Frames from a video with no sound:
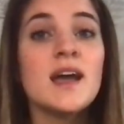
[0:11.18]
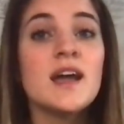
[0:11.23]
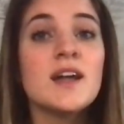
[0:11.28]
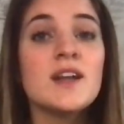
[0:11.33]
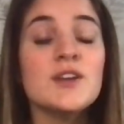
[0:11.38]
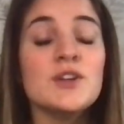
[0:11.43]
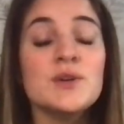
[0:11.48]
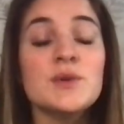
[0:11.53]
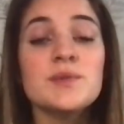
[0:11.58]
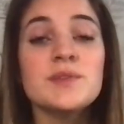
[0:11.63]

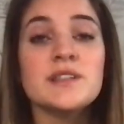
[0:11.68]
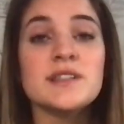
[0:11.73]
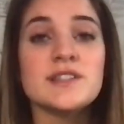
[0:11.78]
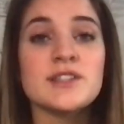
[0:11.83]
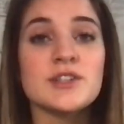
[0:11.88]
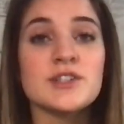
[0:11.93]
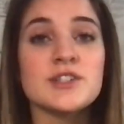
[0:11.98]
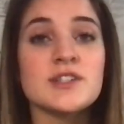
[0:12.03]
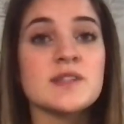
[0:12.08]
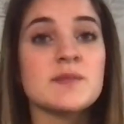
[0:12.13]
New
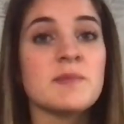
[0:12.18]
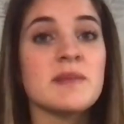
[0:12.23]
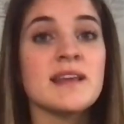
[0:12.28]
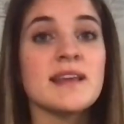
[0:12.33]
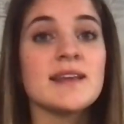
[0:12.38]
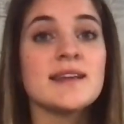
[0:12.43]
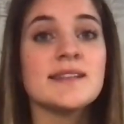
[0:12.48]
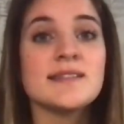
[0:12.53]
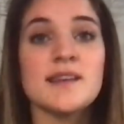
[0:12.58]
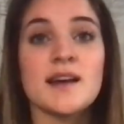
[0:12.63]
research is
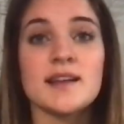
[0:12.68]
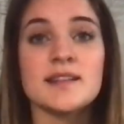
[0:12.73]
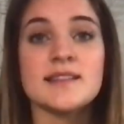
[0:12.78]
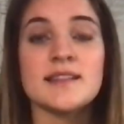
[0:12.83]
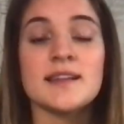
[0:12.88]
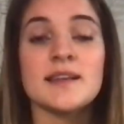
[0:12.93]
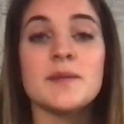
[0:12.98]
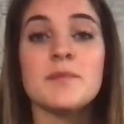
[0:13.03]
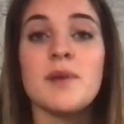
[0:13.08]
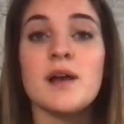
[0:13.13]
being
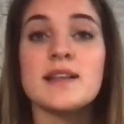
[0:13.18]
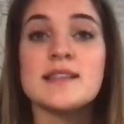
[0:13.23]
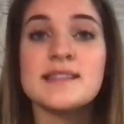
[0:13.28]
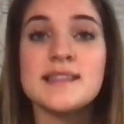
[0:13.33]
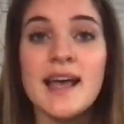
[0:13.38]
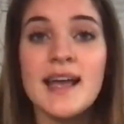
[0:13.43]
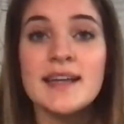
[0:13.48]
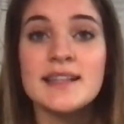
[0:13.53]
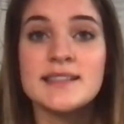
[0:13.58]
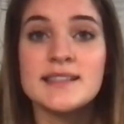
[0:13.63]
conducted by
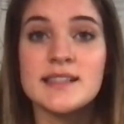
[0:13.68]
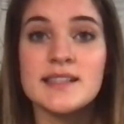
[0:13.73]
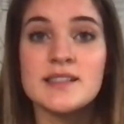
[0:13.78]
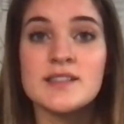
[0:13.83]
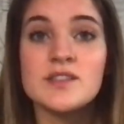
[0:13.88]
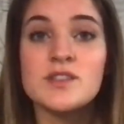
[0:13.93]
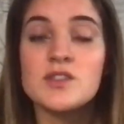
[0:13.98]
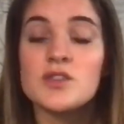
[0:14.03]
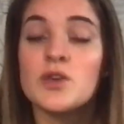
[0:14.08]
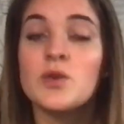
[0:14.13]

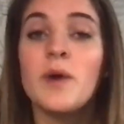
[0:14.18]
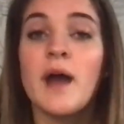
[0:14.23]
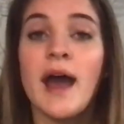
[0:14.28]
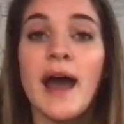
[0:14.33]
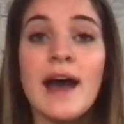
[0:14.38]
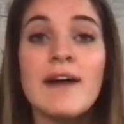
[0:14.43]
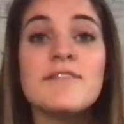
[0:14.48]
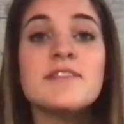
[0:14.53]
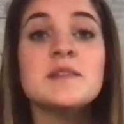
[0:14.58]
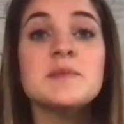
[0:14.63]
scientists who
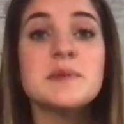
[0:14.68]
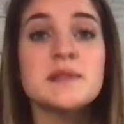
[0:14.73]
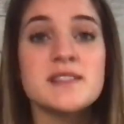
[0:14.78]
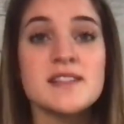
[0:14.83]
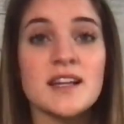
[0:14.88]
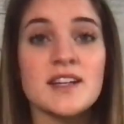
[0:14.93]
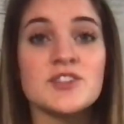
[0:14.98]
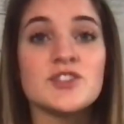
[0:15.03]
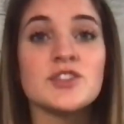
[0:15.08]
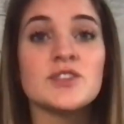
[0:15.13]
have the
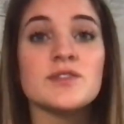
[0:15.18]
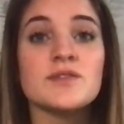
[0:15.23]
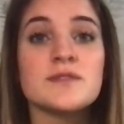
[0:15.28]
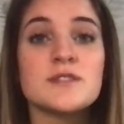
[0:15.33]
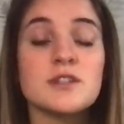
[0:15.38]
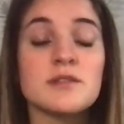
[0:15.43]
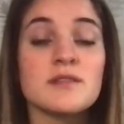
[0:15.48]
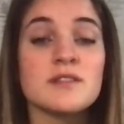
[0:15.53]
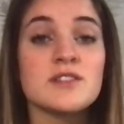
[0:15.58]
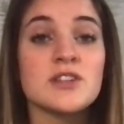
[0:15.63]
potential
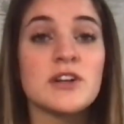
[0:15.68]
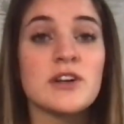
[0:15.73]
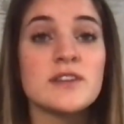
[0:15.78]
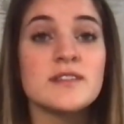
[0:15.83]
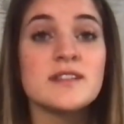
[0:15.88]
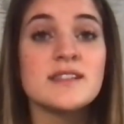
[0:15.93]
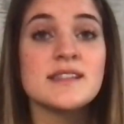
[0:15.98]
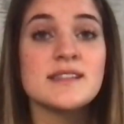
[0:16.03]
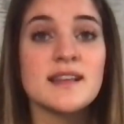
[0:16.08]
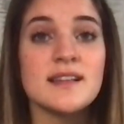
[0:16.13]
to return
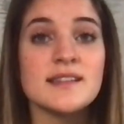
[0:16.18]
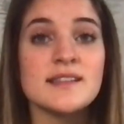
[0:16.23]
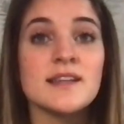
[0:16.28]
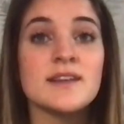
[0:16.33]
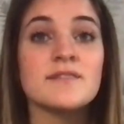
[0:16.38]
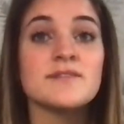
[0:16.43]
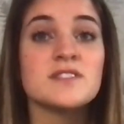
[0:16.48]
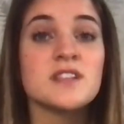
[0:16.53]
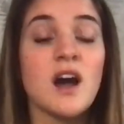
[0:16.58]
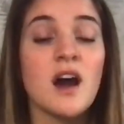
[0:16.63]
the sense
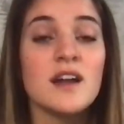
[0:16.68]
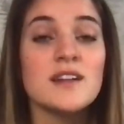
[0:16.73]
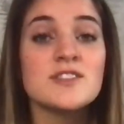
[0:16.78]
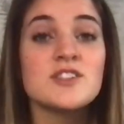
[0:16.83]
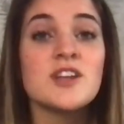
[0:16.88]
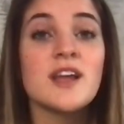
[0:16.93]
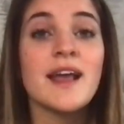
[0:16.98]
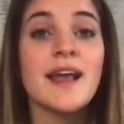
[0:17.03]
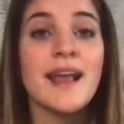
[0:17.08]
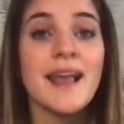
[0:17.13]
of
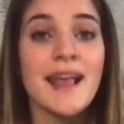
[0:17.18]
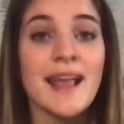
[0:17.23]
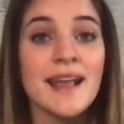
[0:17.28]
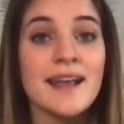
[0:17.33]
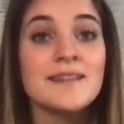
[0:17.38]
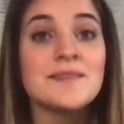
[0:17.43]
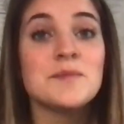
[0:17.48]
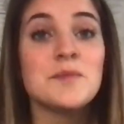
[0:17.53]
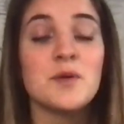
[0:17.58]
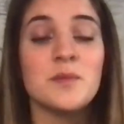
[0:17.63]
touch
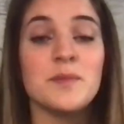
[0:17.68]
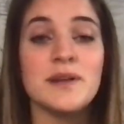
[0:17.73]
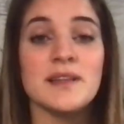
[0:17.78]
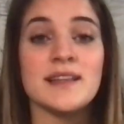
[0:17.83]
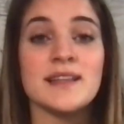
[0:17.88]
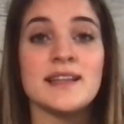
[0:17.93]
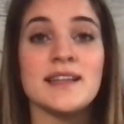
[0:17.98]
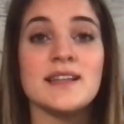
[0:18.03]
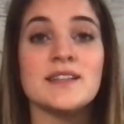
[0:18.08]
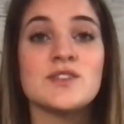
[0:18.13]
and
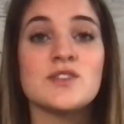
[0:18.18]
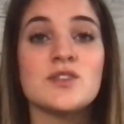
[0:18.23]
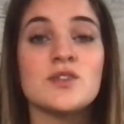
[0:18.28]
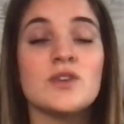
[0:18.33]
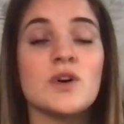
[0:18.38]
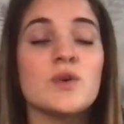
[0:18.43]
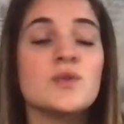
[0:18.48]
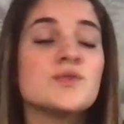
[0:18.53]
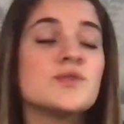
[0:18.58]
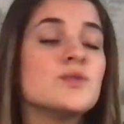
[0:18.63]
mobility to
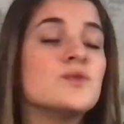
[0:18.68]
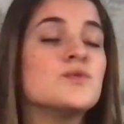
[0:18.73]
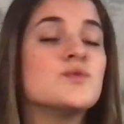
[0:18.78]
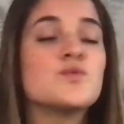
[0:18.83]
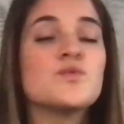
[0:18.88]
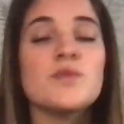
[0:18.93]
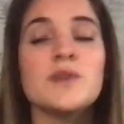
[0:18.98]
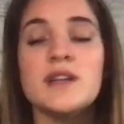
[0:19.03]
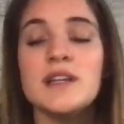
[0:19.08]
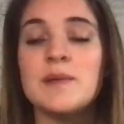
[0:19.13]
those who
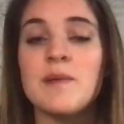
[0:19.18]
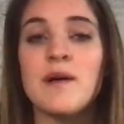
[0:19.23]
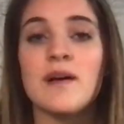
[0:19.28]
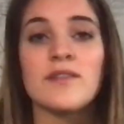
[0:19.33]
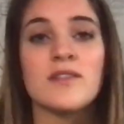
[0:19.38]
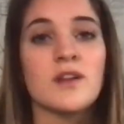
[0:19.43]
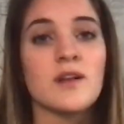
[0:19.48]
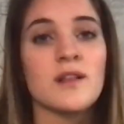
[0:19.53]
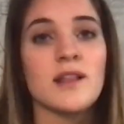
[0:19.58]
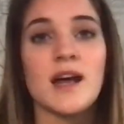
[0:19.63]
dream of
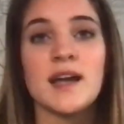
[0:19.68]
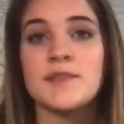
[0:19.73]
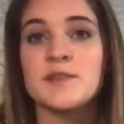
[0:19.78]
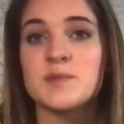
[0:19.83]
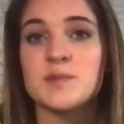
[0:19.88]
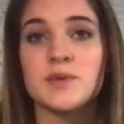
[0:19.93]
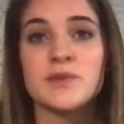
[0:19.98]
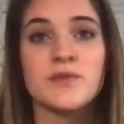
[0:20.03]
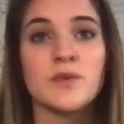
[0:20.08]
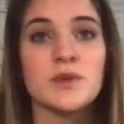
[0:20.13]
their lives
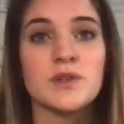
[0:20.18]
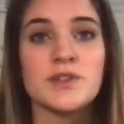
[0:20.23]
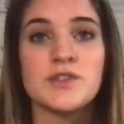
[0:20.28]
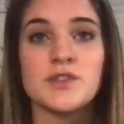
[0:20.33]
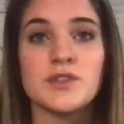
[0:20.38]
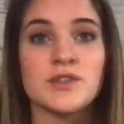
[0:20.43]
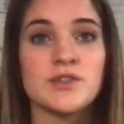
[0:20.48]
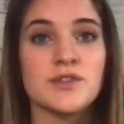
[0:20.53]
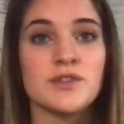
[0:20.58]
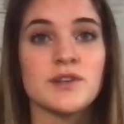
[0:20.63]
before
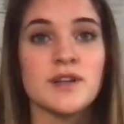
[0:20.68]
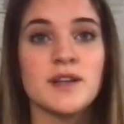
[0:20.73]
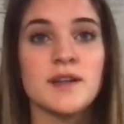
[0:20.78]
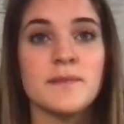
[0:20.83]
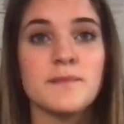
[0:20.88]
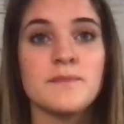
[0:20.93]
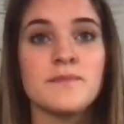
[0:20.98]
surgery.